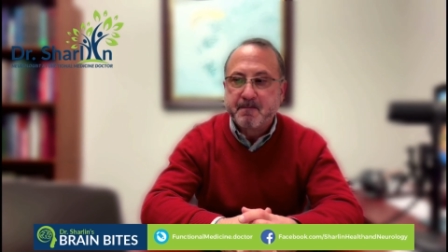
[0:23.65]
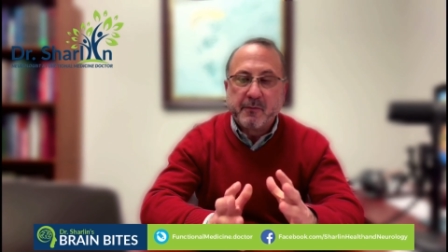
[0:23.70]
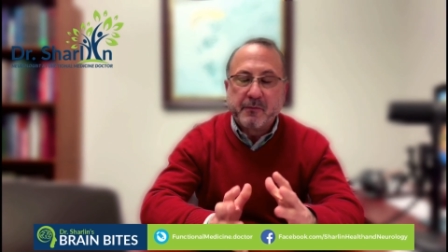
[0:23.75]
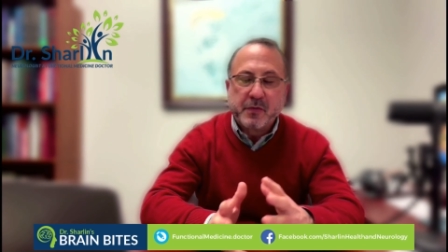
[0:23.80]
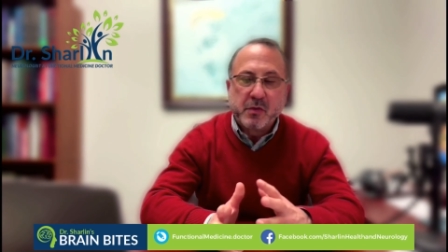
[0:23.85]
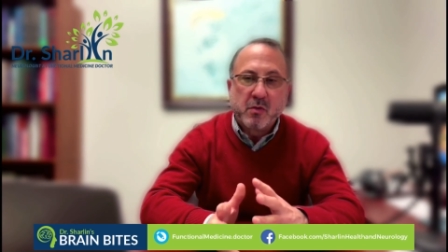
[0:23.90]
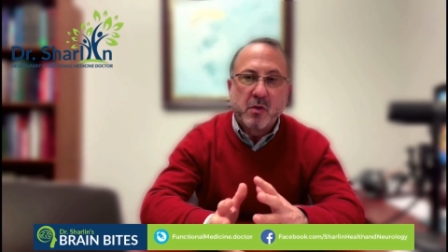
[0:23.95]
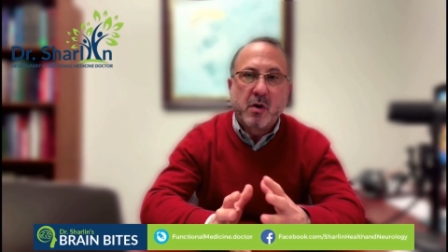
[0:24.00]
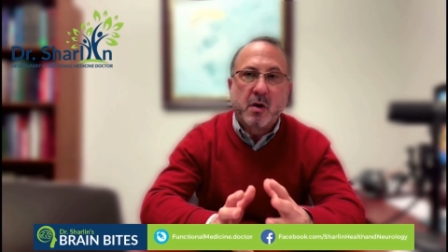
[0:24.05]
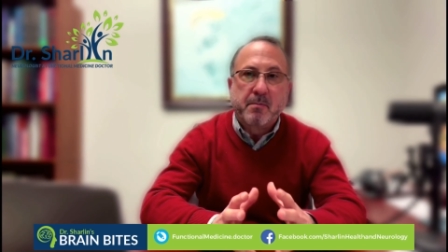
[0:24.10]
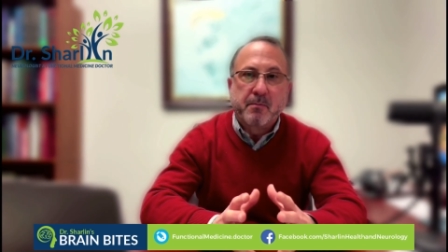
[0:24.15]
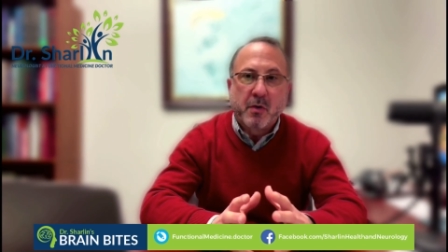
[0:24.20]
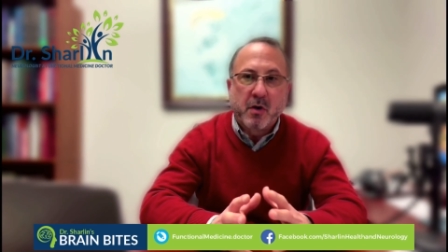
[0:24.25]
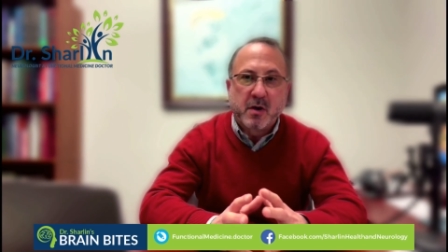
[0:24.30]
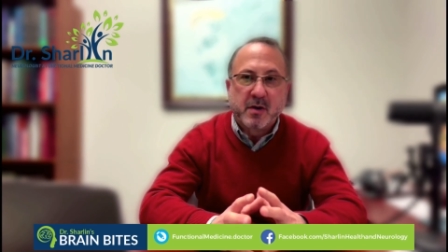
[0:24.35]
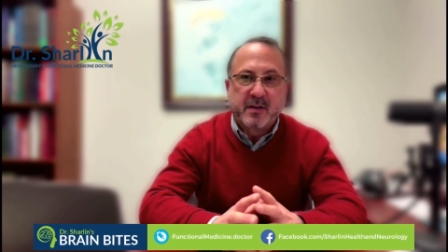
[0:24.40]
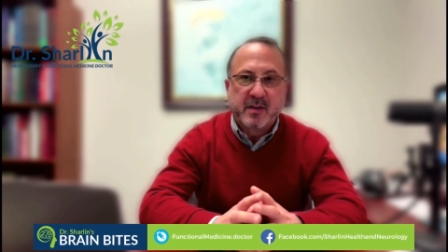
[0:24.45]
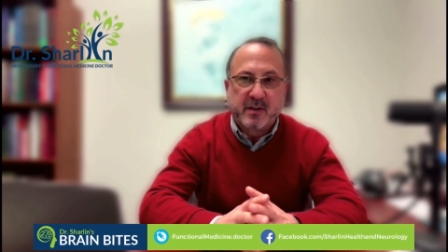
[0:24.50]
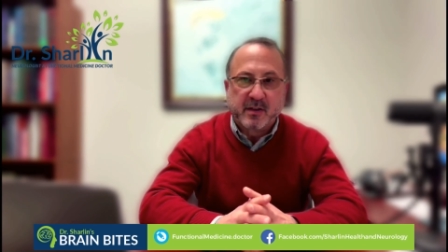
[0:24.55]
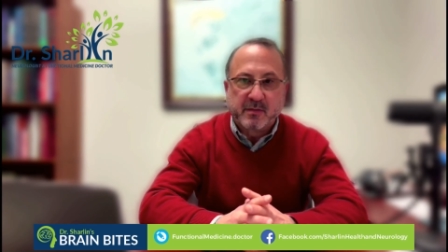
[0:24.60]
If you are a
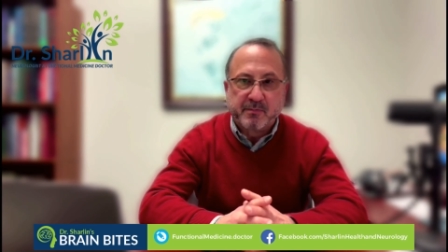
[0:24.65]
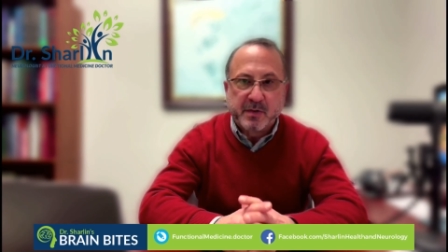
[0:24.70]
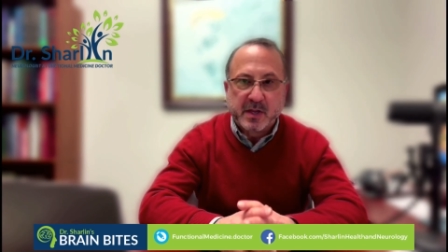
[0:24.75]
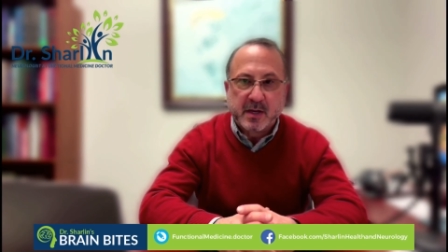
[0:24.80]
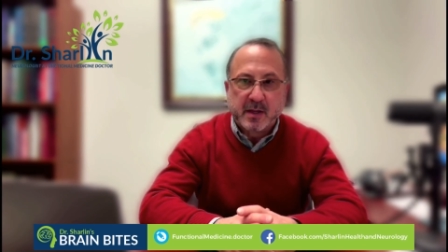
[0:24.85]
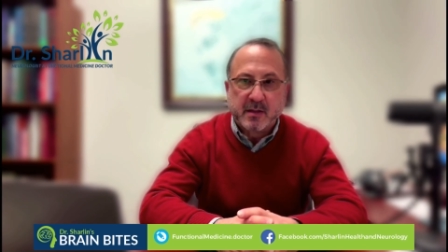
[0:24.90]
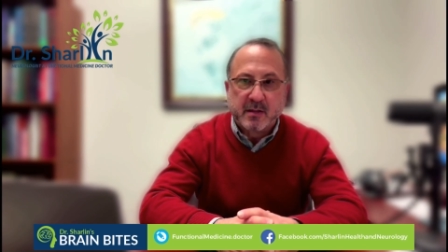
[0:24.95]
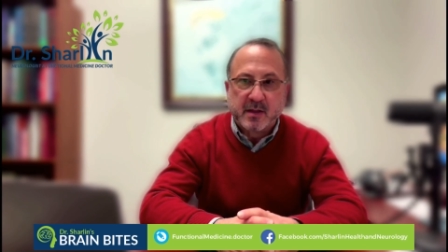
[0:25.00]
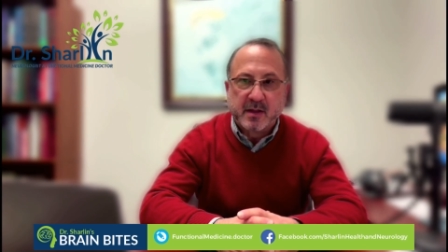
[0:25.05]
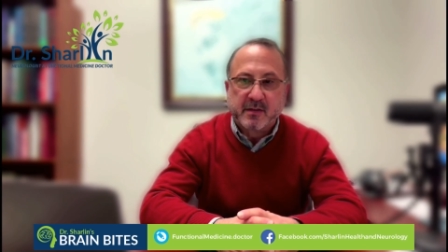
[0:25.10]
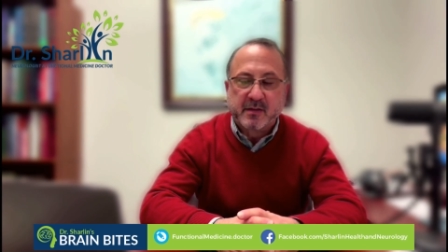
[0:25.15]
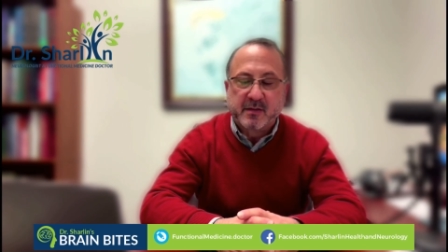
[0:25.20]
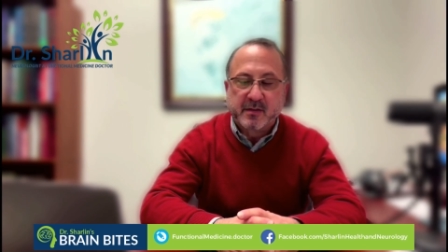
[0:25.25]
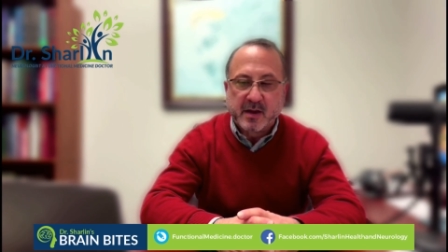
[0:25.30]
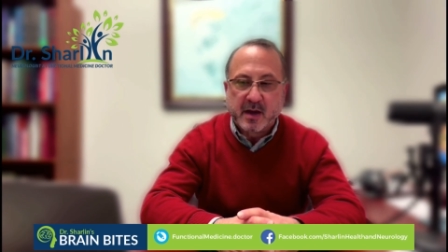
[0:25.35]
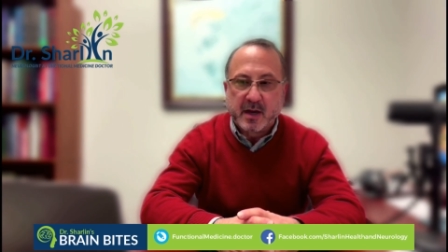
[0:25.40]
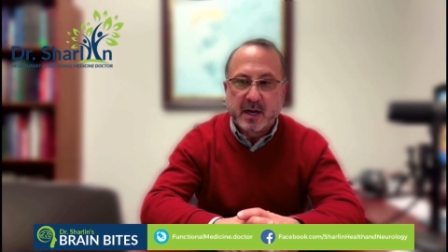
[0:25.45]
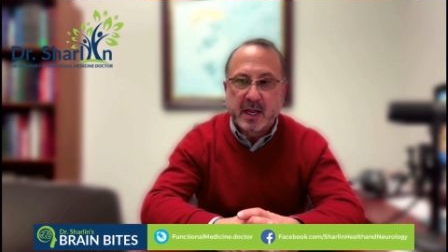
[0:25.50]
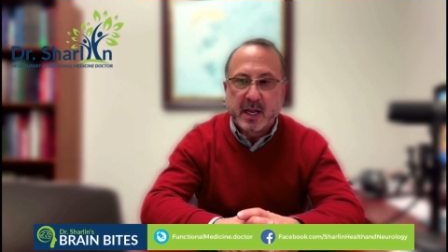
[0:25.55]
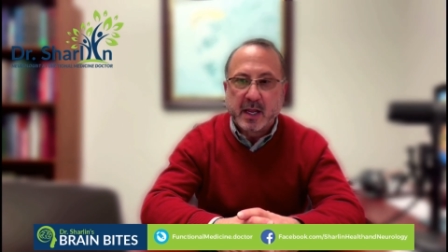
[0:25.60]
participant in this
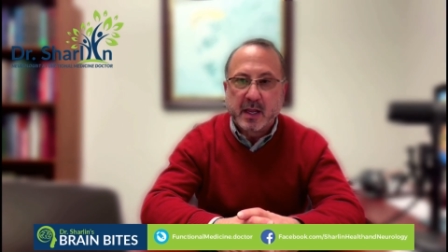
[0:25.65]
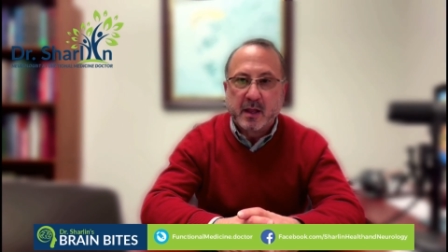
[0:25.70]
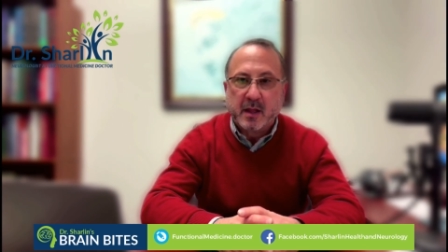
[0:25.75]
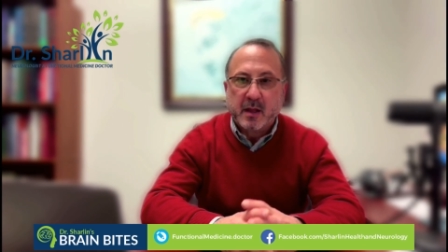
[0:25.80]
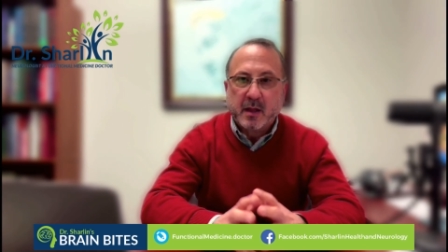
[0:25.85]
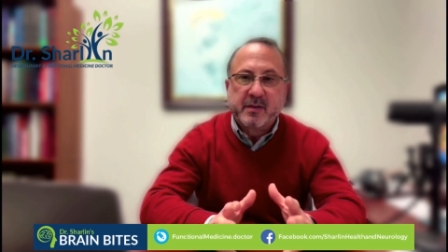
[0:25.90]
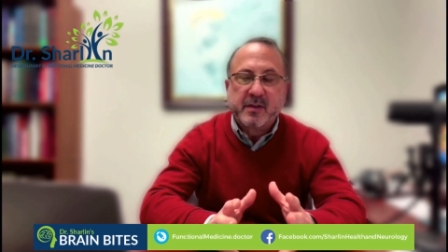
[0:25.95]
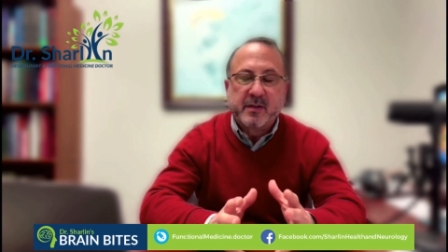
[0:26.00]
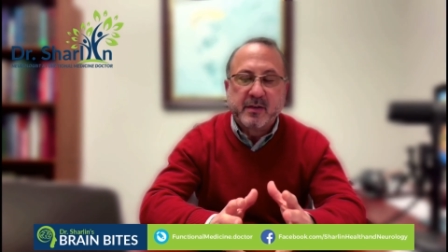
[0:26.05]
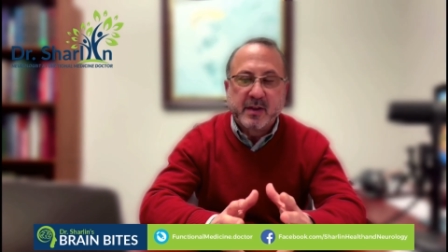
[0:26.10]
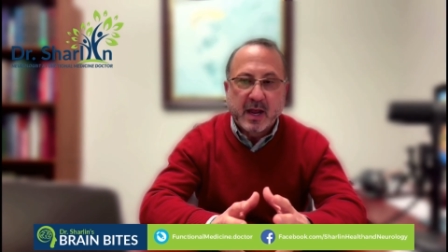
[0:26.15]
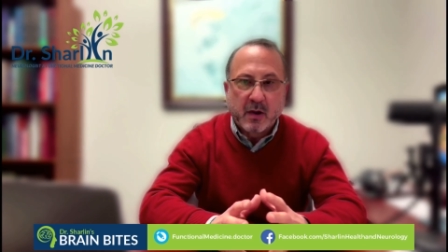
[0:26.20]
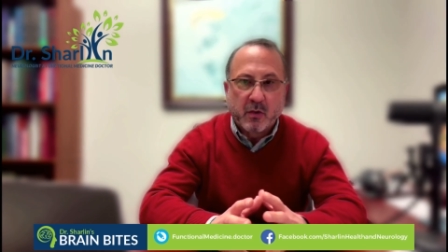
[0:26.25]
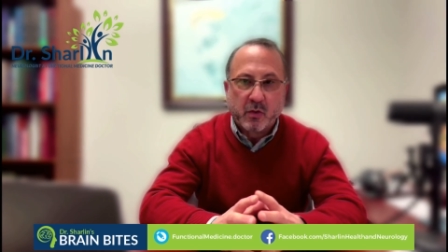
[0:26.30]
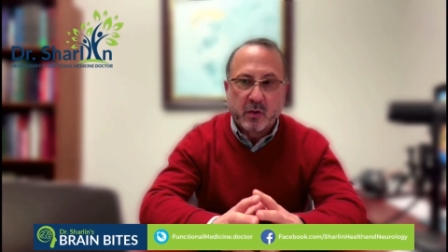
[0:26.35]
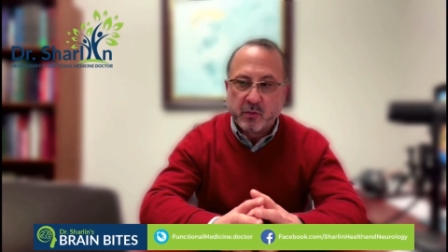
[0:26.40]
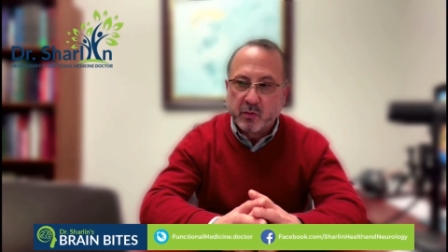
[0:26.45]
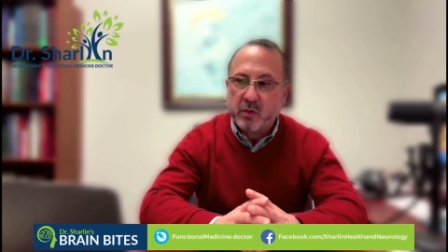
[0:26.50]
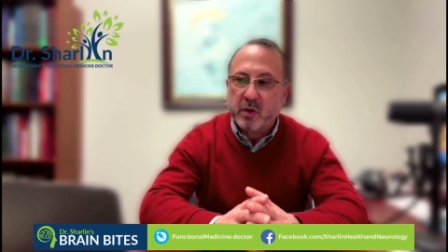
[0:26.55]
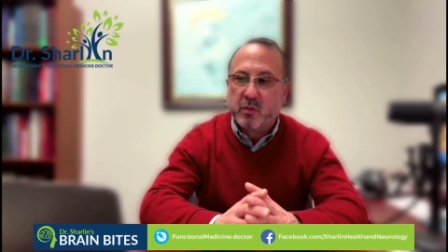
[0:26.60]
study, this is
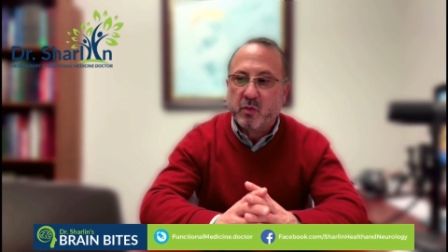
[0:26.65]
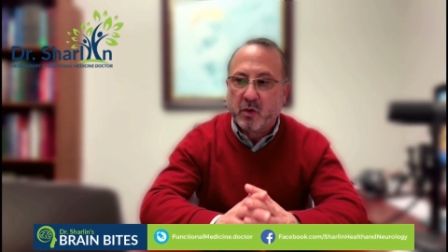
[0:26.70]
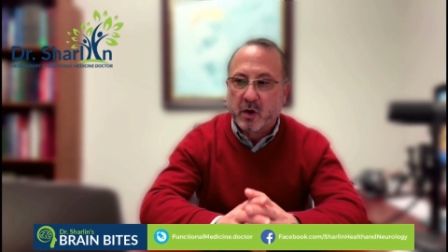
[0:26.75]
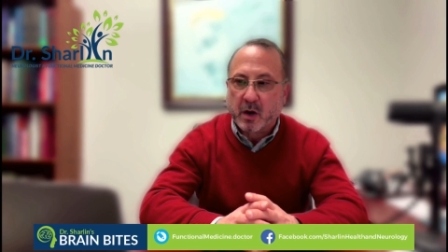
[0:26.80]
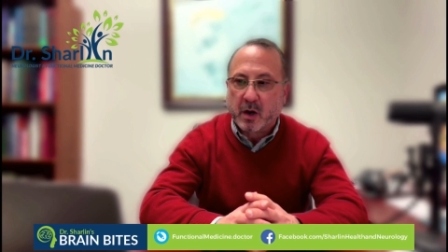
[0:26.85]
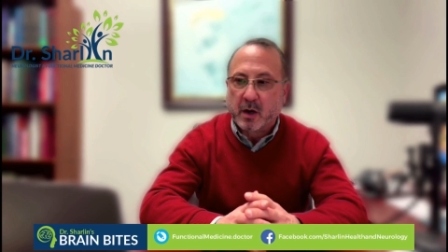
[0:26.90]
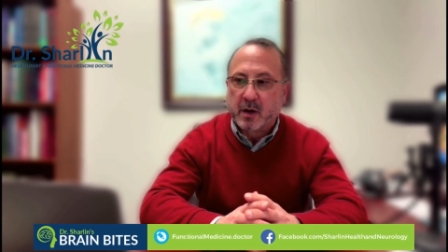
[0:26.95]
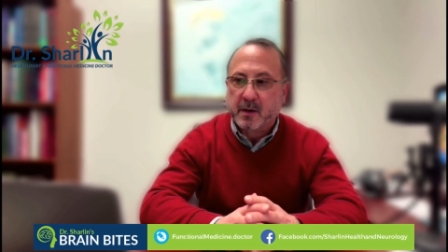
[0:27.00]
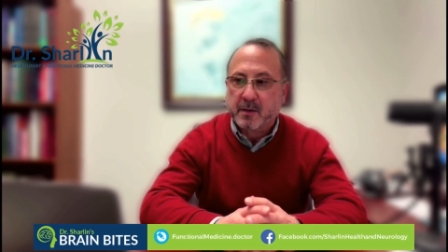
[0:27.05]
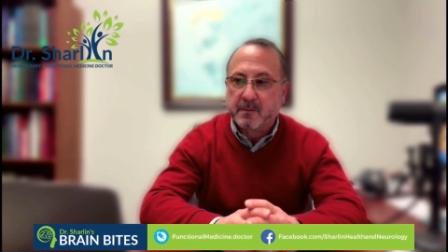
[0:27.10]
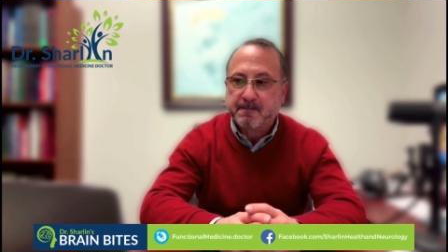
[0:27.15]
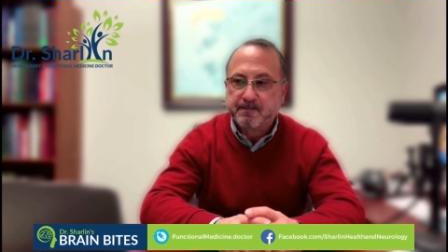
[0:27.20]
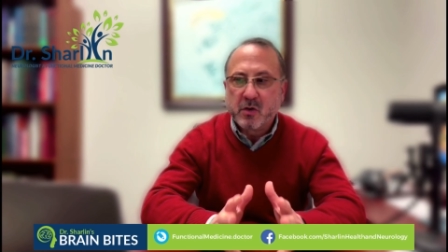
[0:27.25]
how it would work.